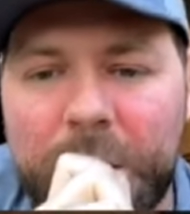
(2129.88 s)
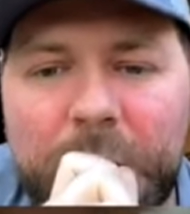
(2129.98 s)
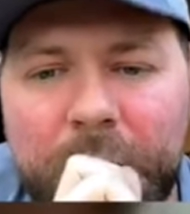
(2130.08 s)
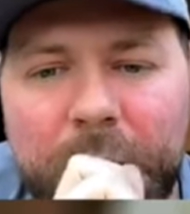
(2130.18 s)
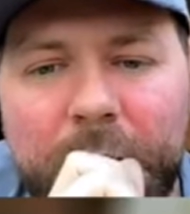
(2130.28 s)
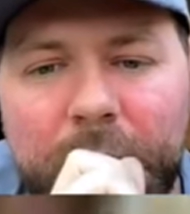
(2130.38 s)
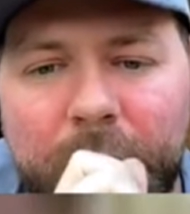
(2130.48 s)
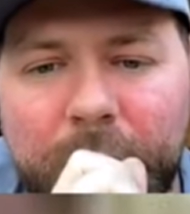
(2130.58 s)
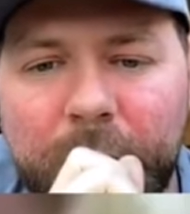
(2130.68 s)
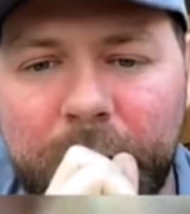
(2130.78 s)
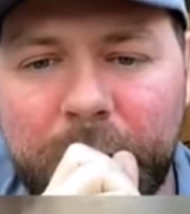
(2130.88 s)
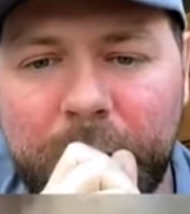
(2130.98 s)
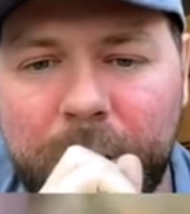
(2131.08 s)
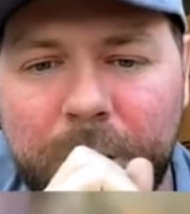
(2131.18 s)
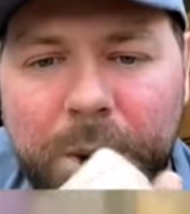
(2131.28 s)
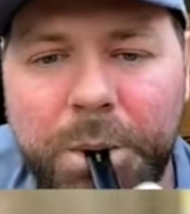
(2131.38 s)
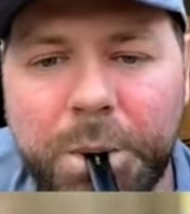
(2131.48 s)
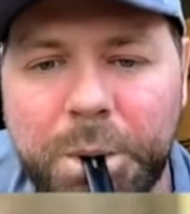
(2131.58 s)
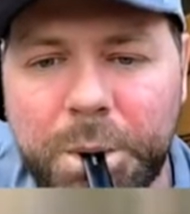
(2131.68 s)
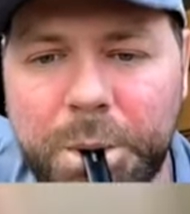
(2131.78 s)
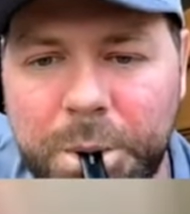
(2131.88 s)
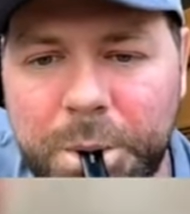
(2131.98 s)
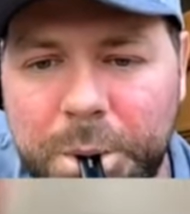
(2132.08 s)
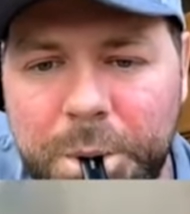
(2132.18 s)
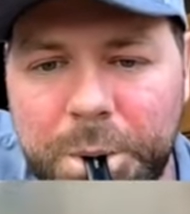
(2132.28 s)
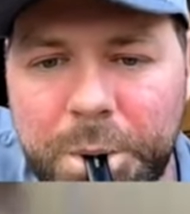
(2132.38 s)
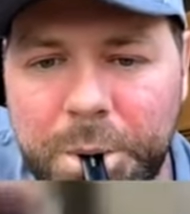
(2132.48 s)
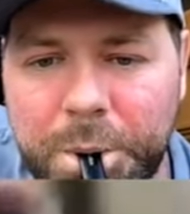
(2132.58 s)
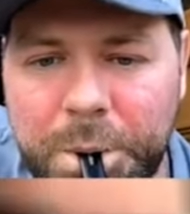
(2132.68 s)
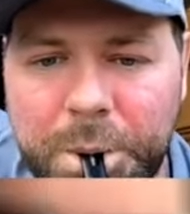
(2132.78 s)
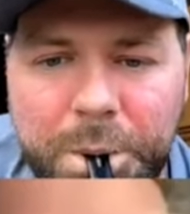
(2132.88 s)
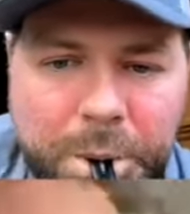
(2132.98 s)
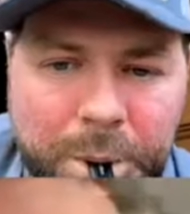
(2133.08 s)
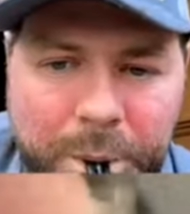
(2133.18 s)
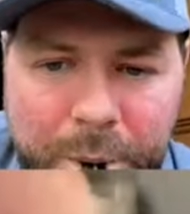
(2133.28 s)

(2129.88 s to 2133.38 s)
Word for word: Yeah, no, absolutely. I hear you. Um, but